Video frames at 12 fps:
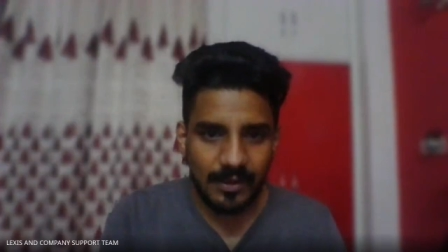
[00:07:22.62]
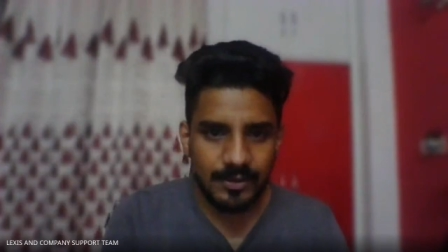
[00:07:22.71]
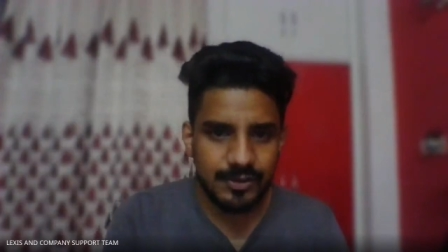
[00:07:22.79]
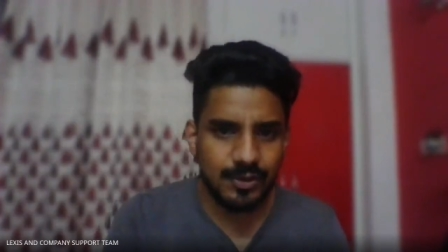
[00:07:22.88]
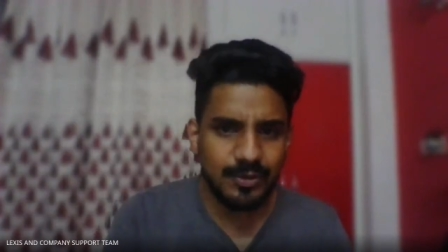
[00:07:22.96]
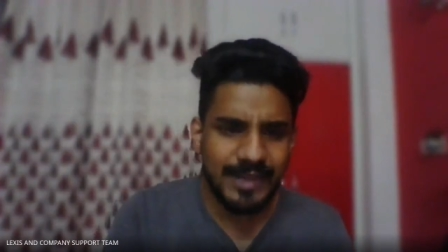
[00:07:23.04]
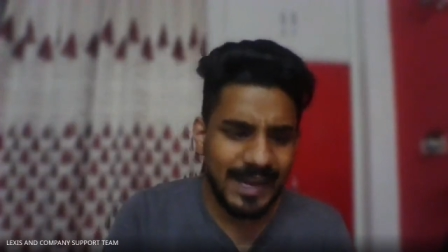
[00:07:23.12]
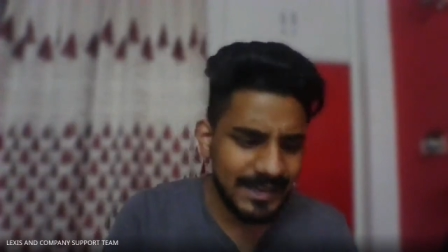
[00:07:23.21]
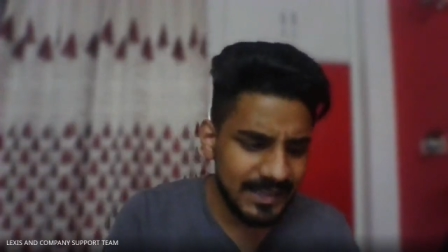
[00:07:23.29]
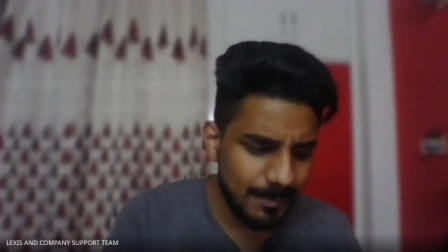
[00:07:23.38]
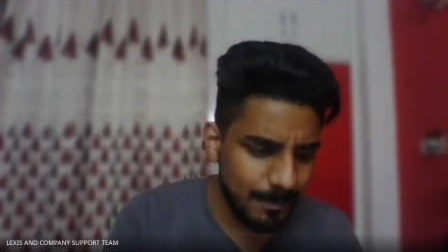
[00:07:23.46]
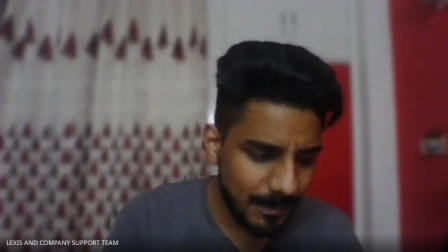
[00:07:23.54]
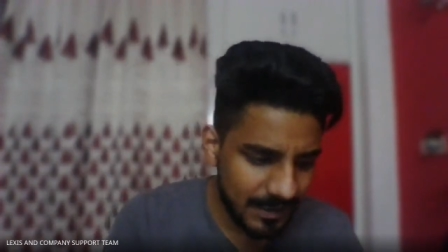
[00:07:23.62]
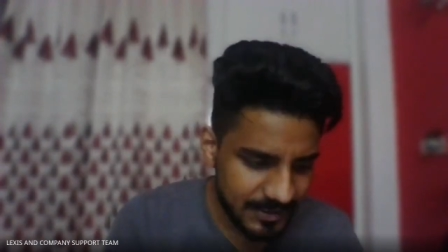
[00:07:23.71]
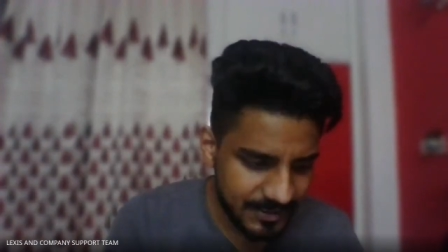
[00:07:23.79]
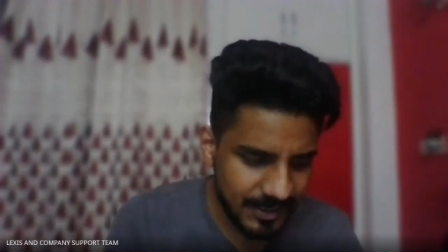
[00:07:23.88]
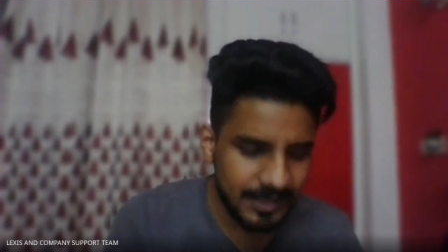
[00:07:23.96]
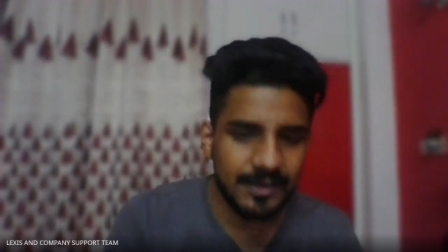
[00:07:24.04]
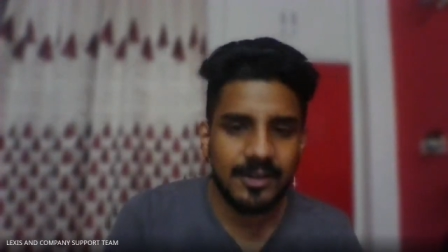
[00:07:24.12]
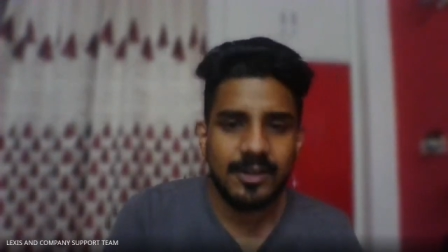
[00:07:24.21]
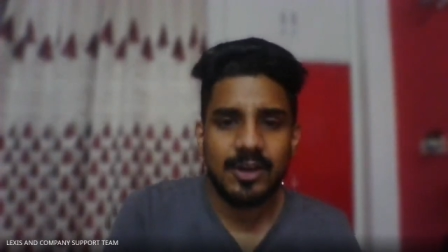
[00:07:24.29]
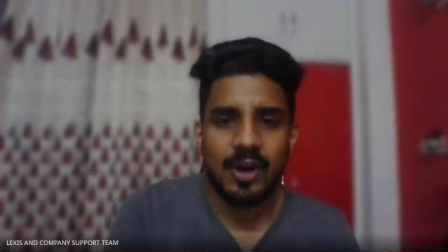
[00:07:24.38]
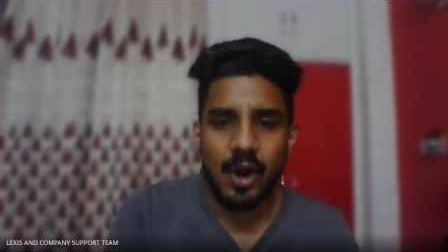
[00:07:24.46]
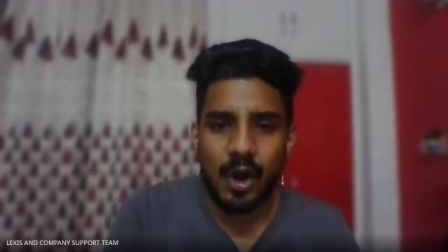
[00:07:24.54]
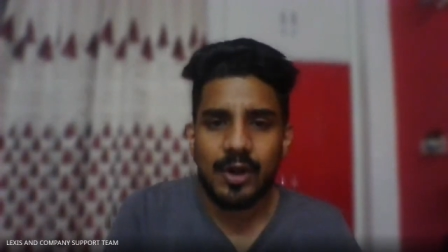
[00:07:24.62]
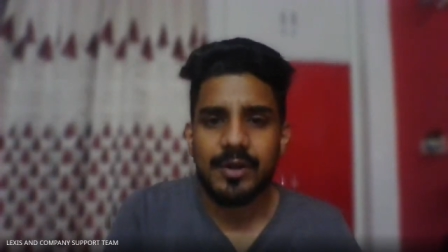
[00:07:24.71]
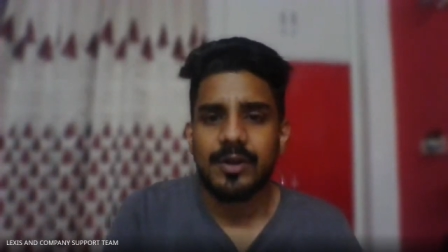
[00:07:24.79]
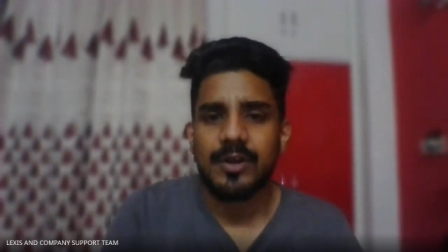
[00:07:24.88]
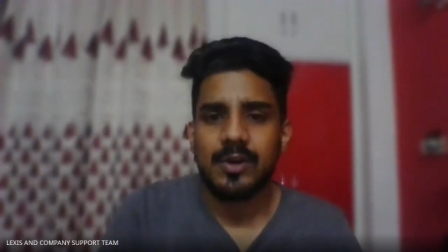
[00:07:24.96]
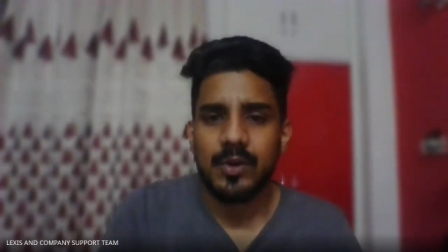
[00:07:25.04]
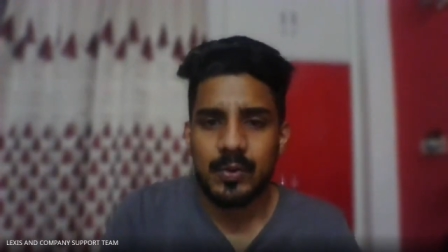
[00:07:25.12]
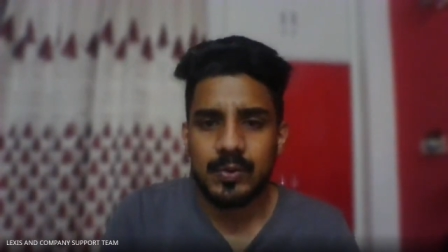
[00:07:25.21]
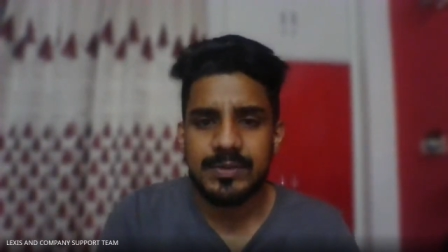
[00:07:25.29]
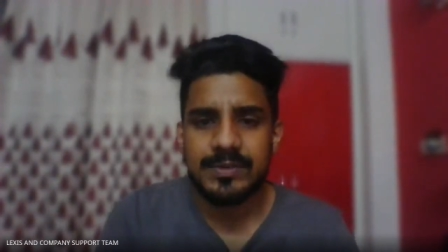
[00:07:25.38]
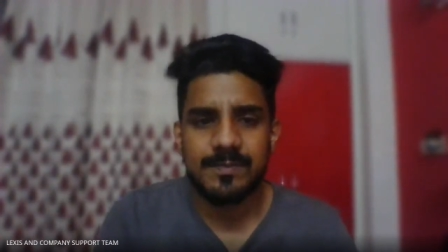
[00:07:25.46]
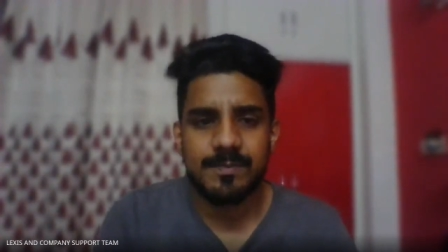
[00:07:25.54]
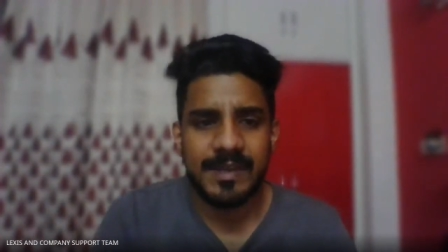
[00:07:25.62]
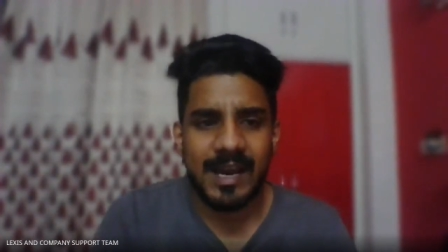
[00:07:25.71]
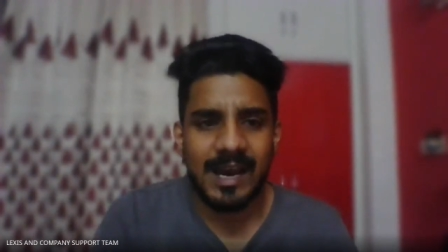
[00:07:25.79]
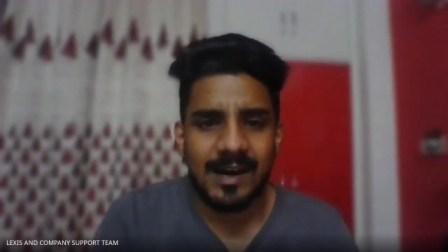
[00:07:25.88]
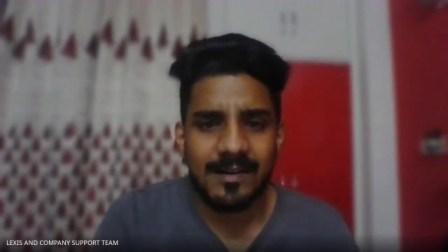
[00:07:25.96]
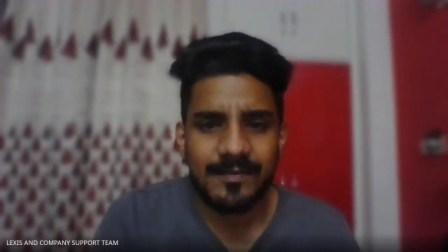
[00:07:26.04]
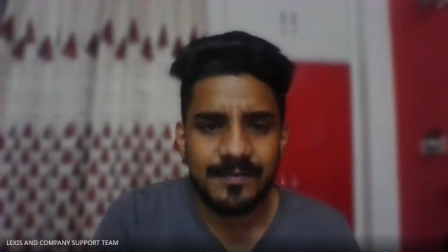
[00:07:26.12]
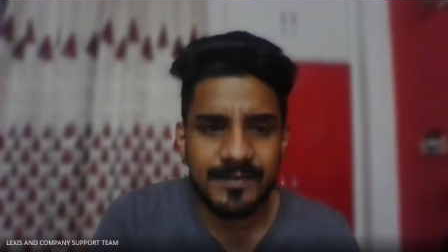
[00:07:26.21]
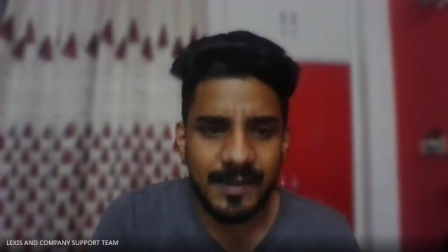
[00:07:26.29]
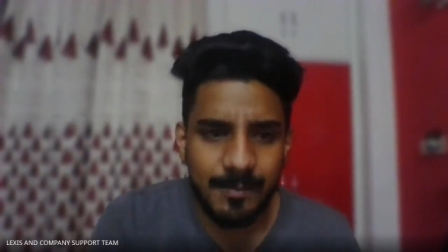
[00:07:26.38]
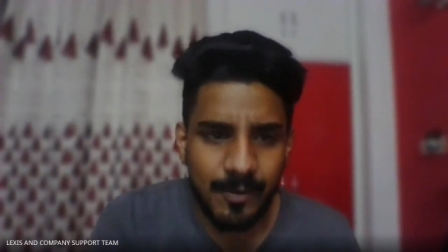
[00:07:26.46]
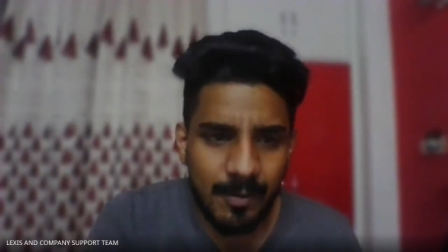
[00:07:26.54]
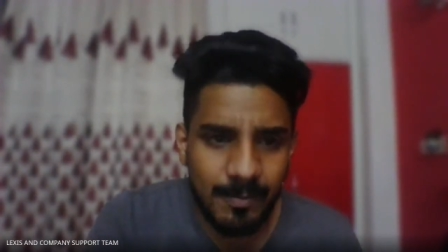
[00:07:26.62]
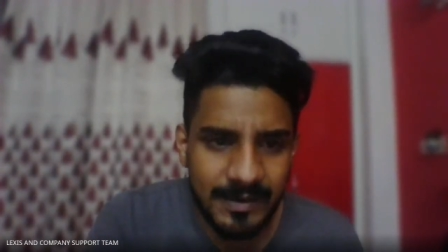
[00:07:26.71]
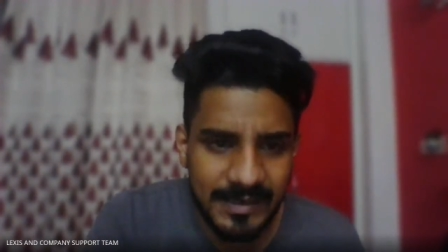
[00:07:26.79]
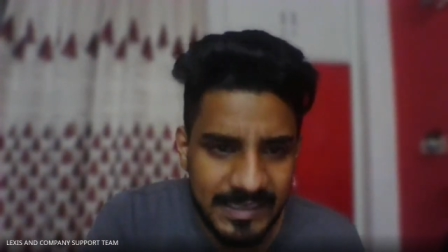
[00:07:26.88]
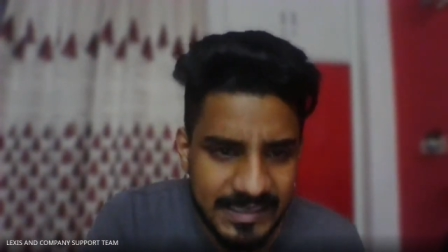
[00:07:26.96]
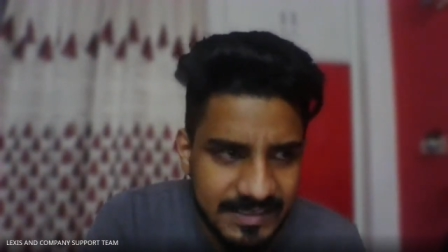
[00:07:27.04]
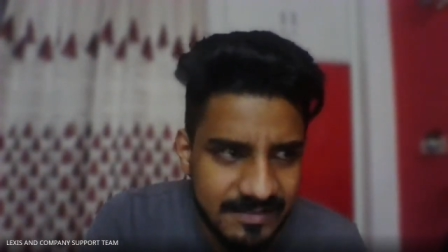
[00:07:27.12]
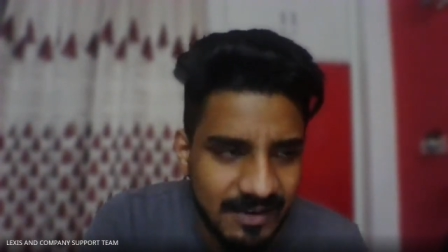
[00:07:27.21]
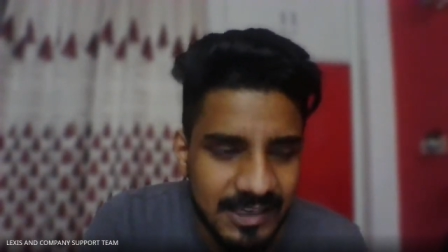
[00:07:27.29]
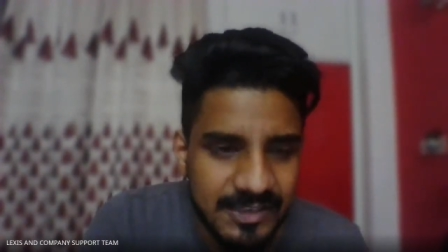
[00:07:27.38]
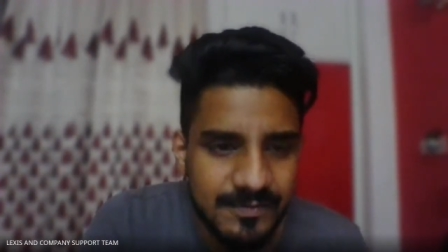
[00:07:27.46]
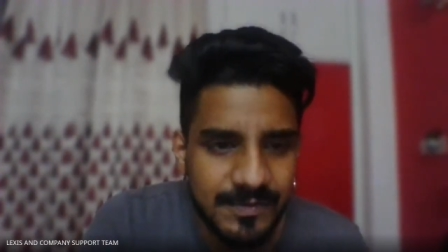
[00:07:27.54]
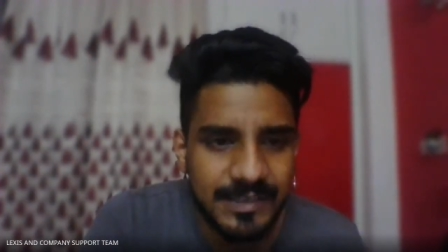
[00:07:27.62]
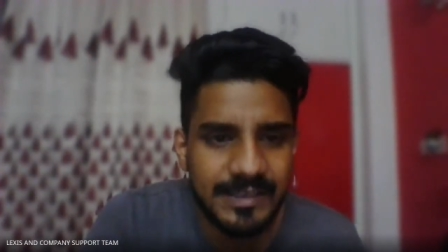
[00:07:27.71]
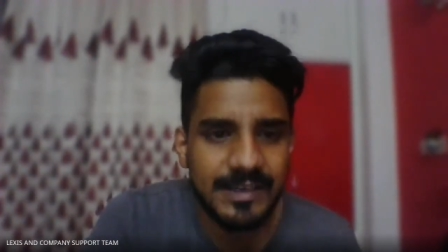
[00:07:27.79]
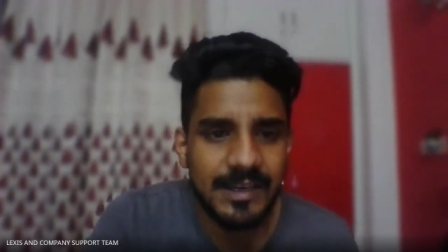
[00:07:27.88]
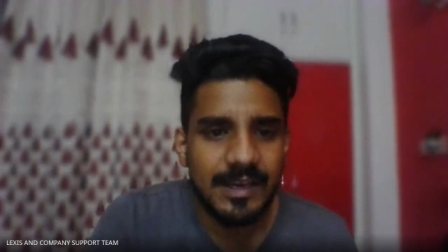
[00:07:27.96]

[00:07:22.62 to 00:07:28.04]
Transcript: so that the person or whose behalf the property is transferred